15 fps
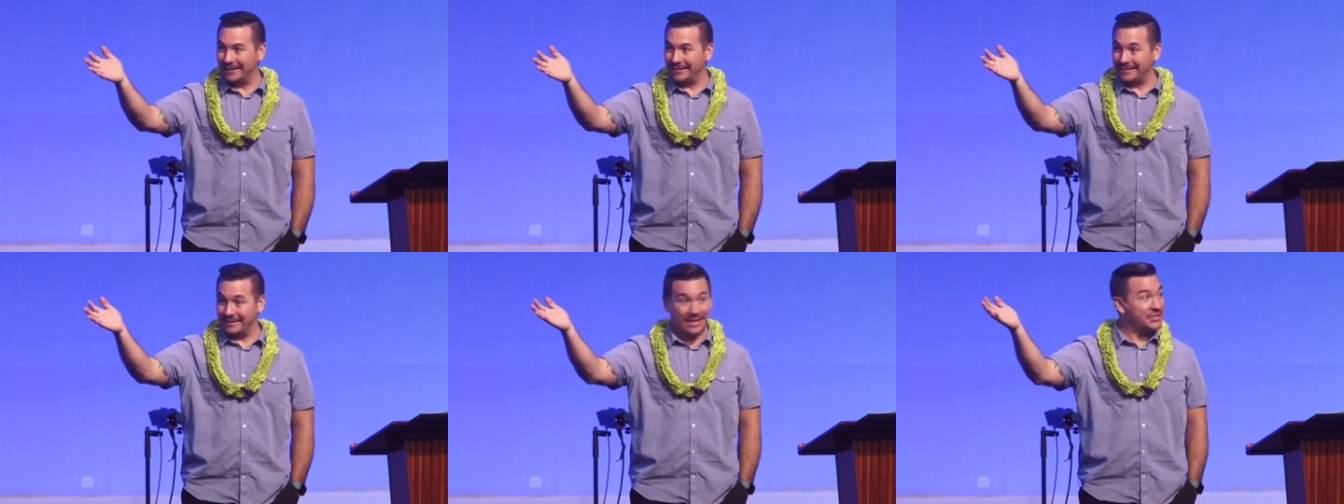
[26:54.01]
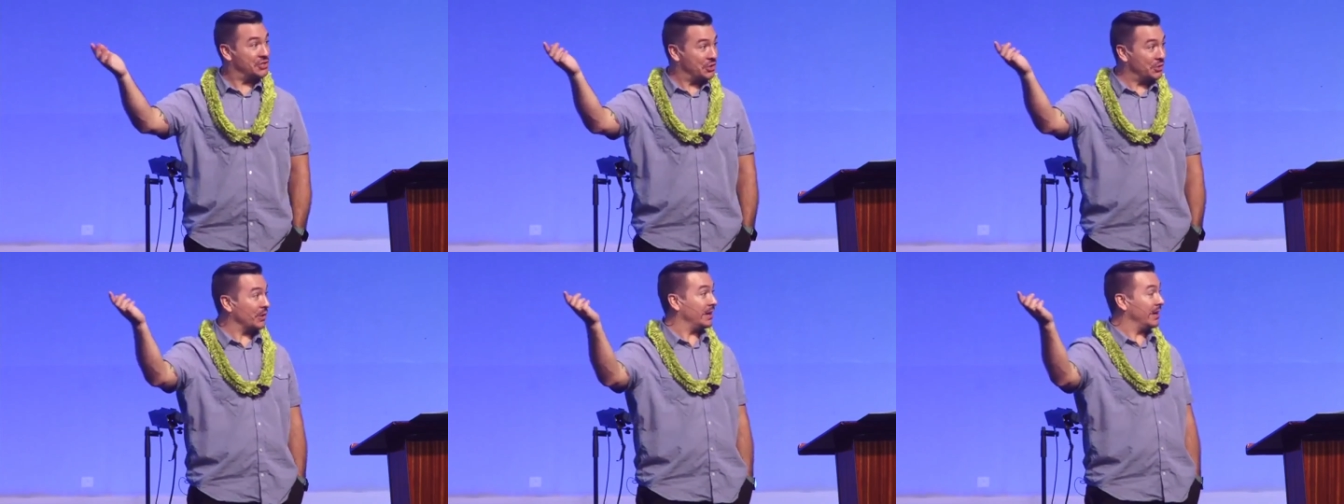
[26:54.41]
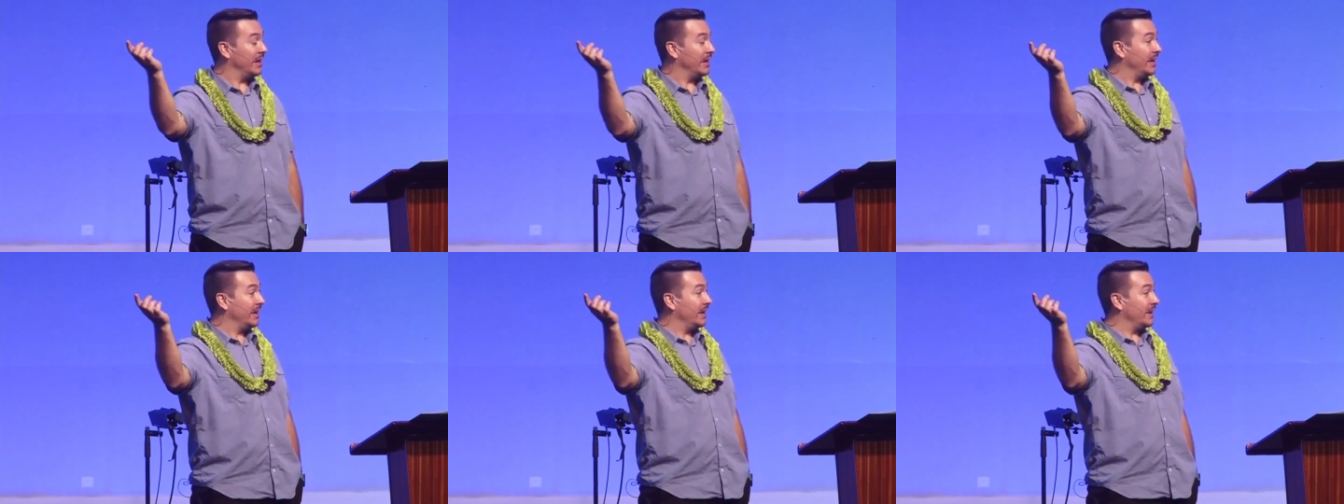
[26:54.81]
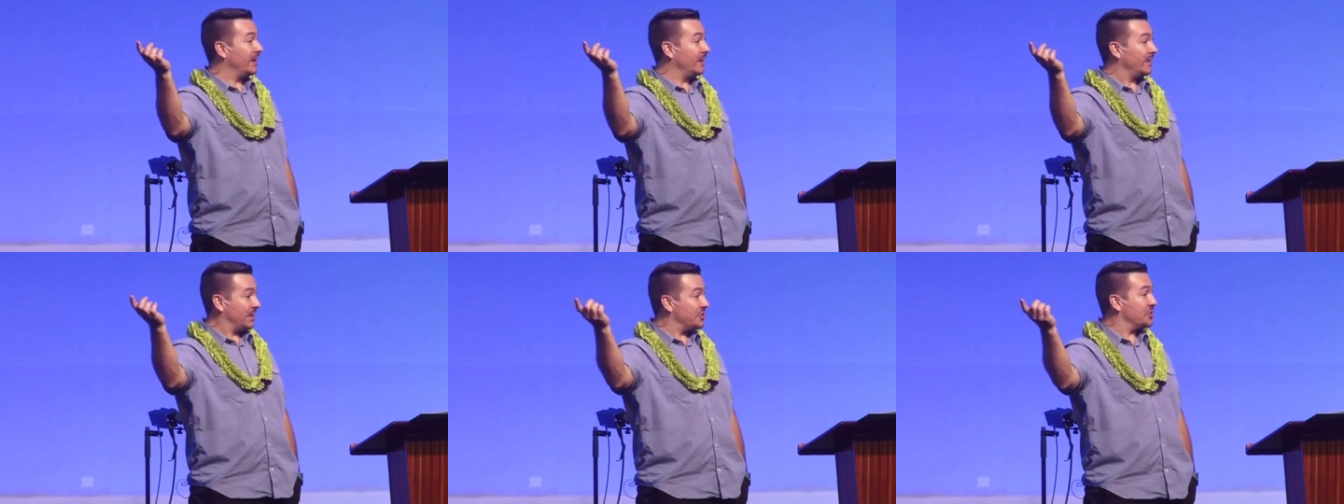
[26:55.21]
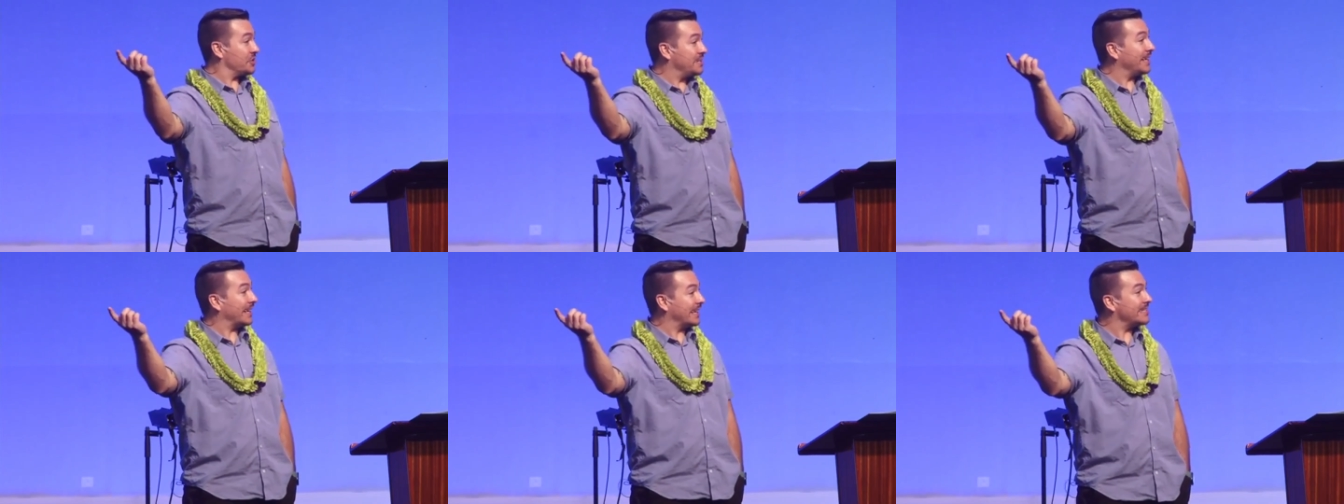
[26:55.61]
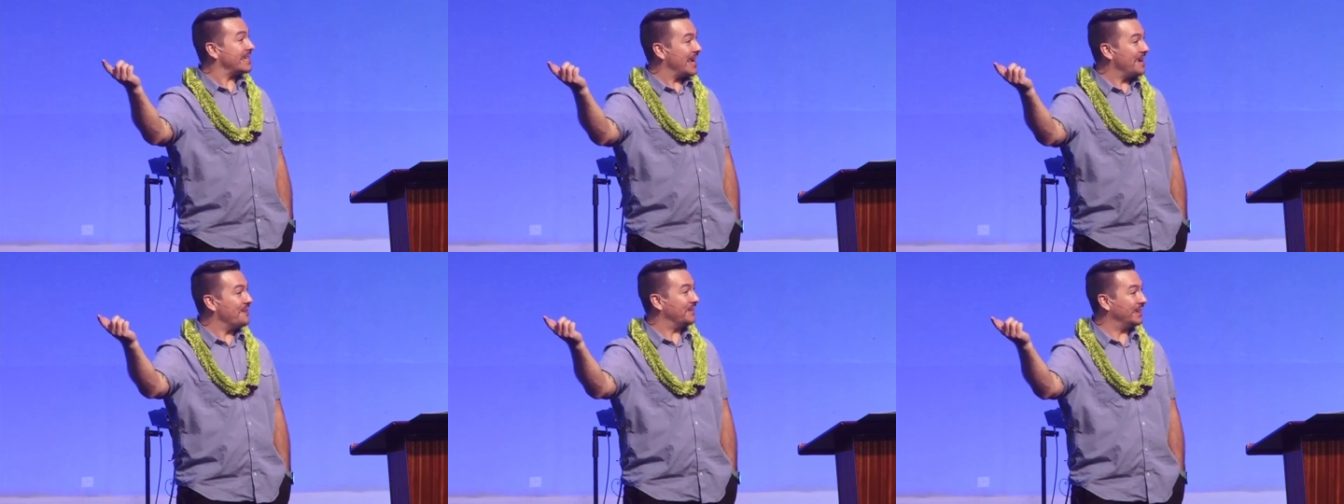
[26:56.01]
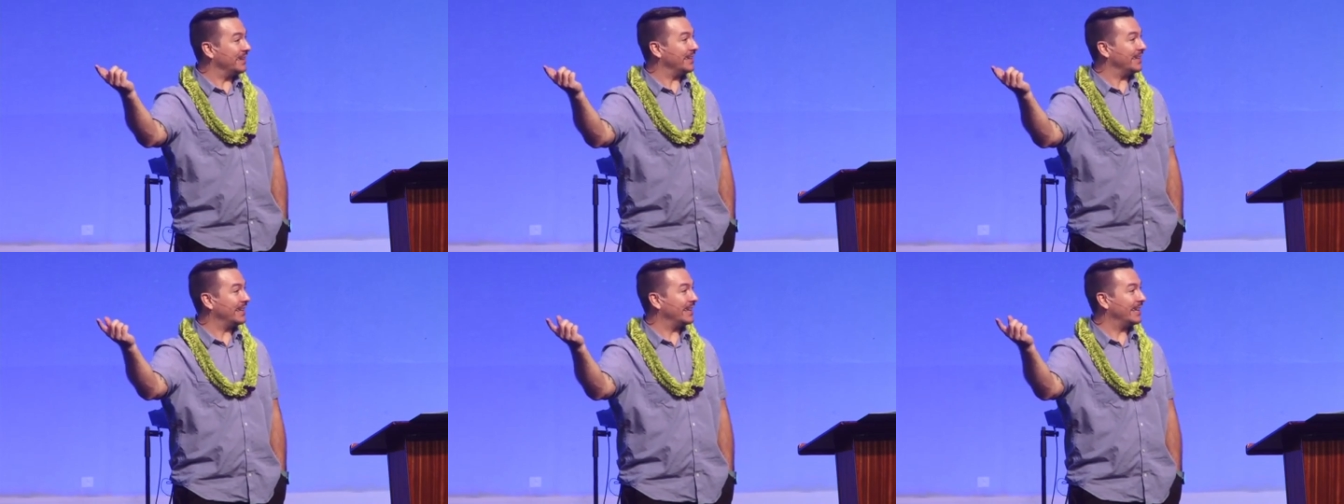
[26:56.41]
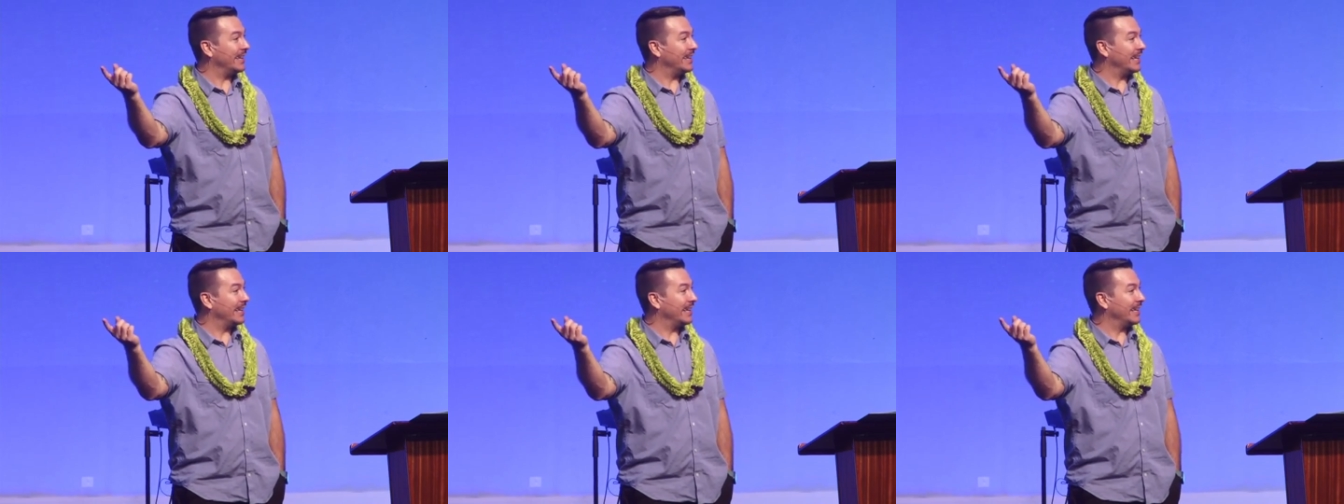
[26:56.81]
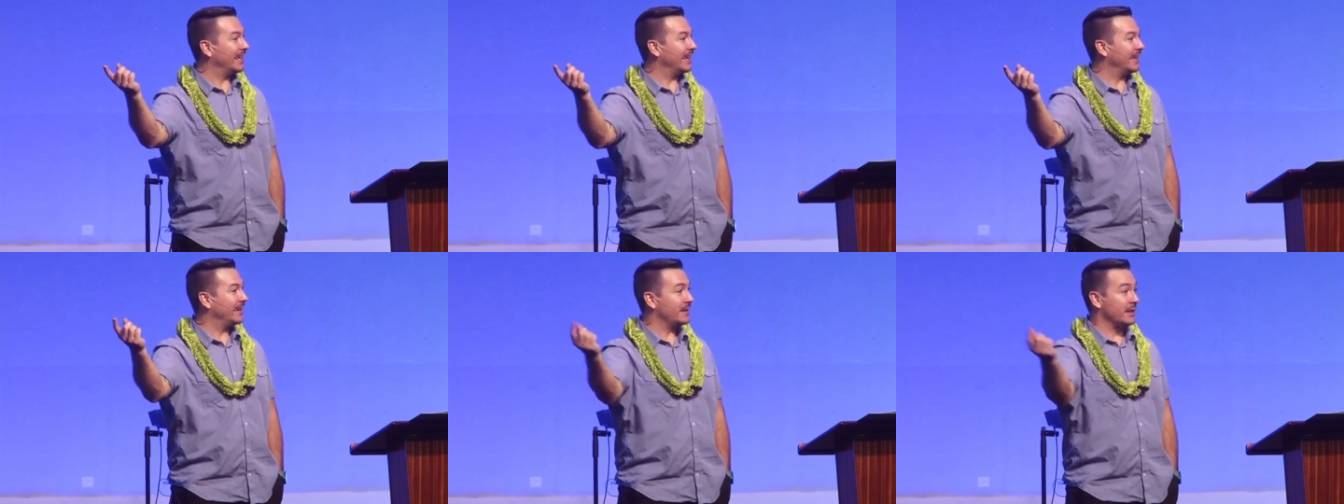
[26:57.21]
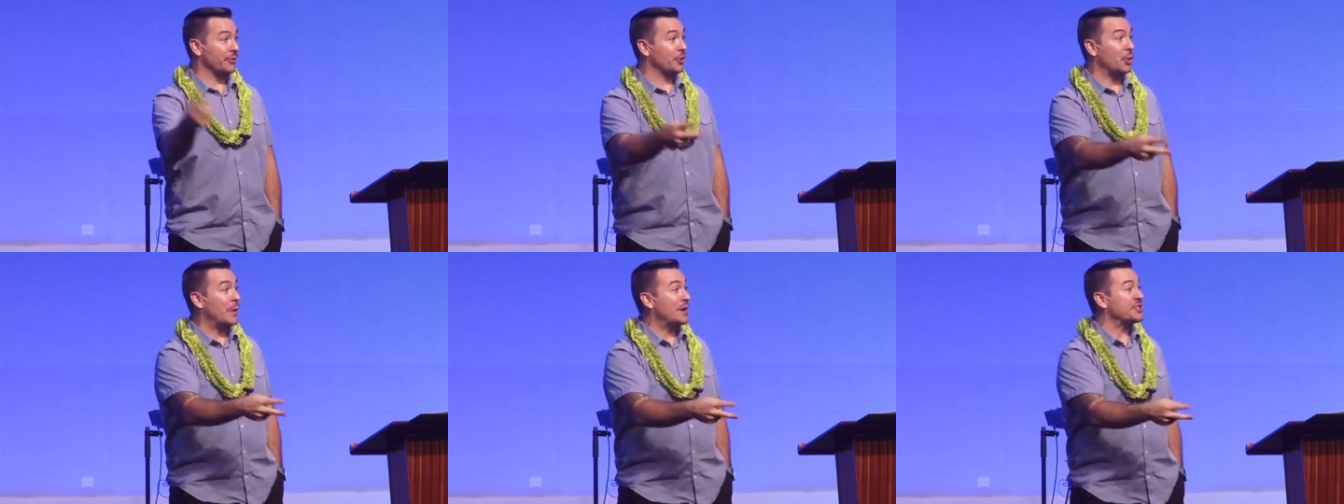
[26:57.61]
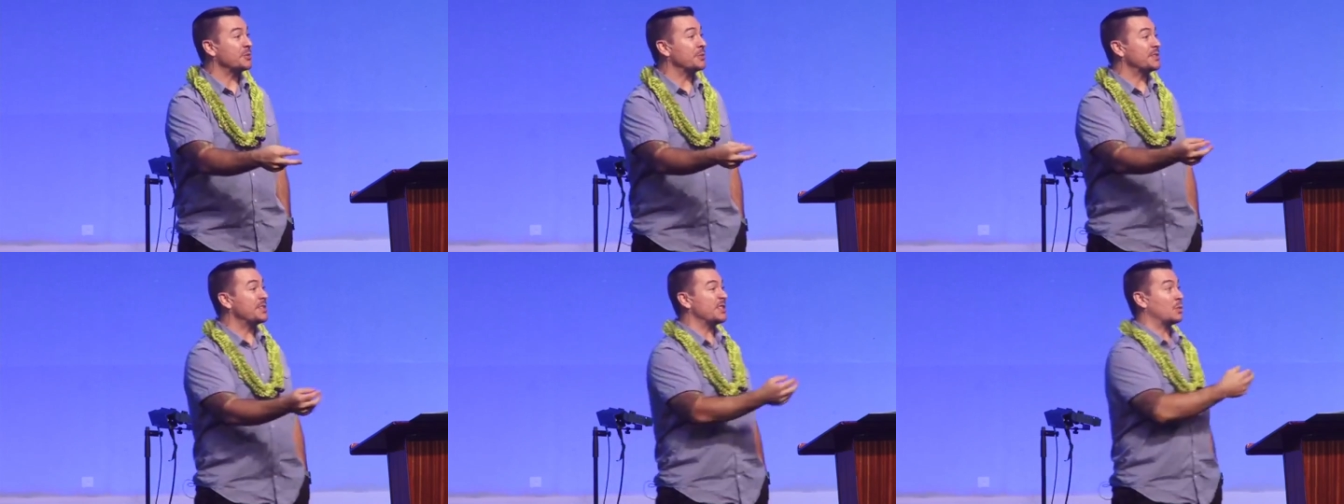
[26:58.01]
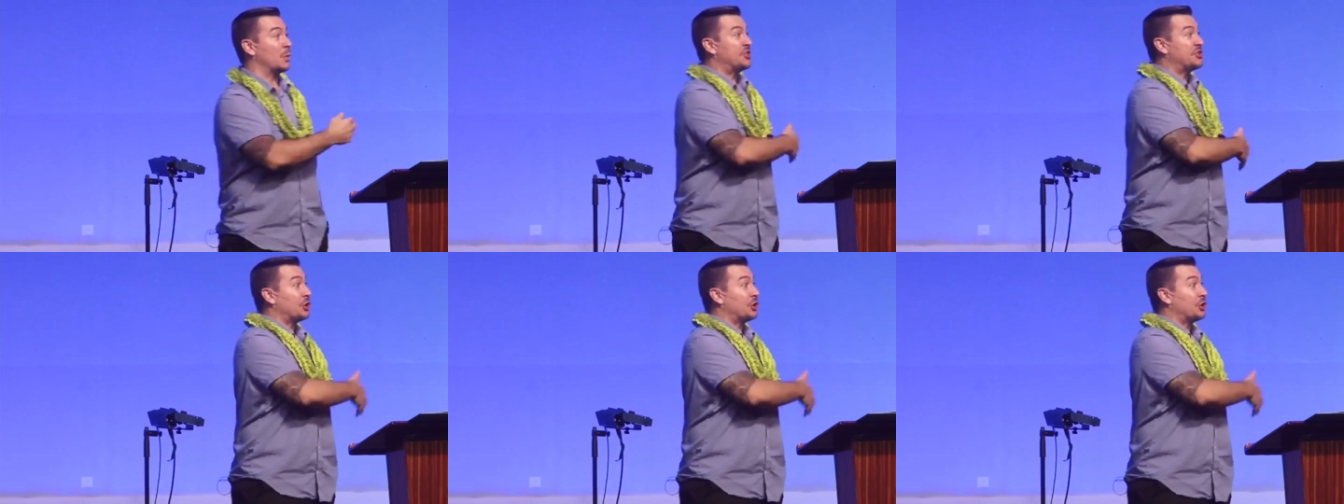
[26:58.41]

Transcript: That's your ticket to heaven. The other question was this: what's the